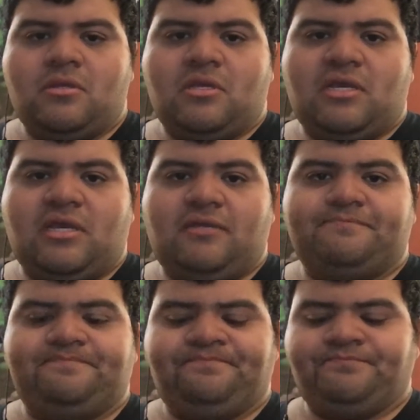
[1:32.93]

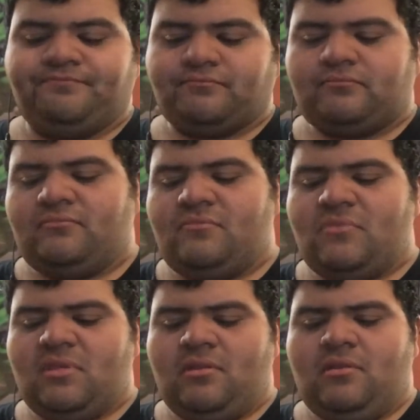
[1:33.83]
Um,
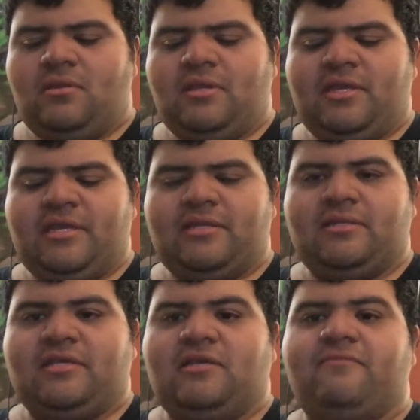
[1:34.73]
and
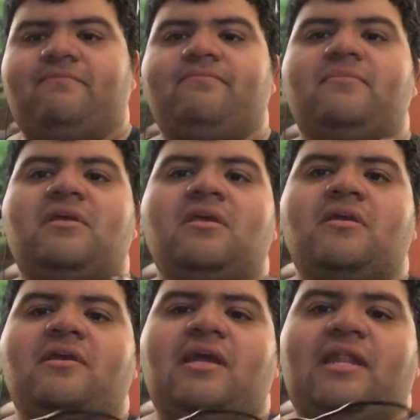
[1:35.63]

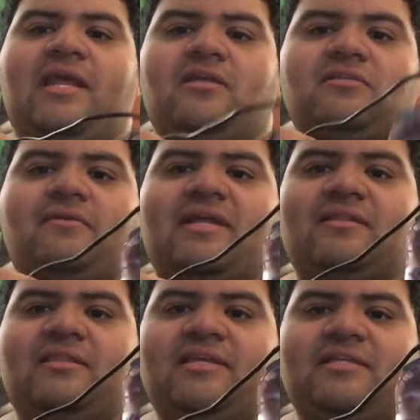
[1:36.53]
and I also
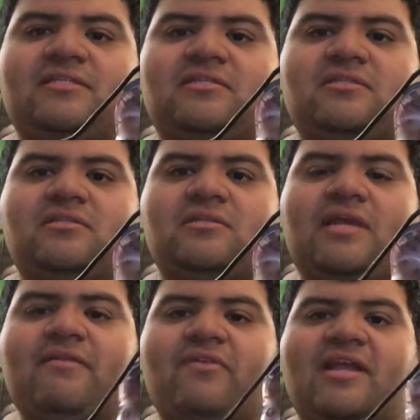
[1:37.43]
had this. I
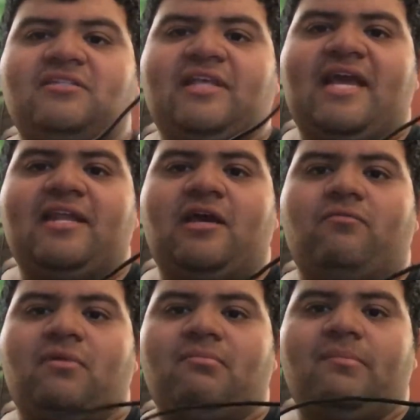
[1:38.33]
never actually had a
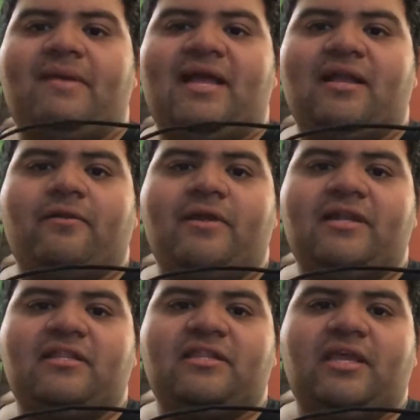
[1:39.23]
rumble pack or
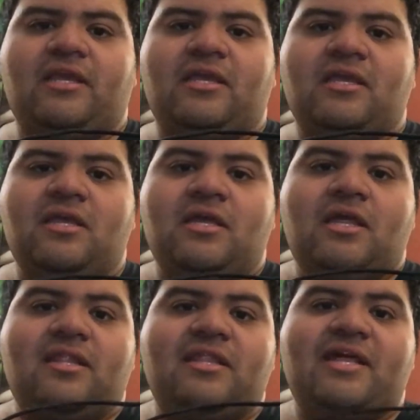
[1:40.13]
anything
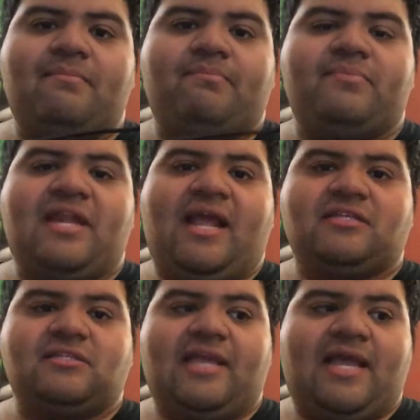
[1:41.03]
that
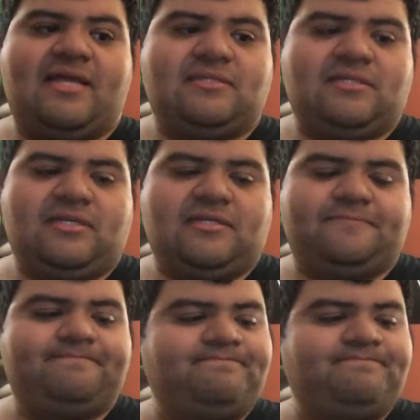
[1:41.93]
actually has how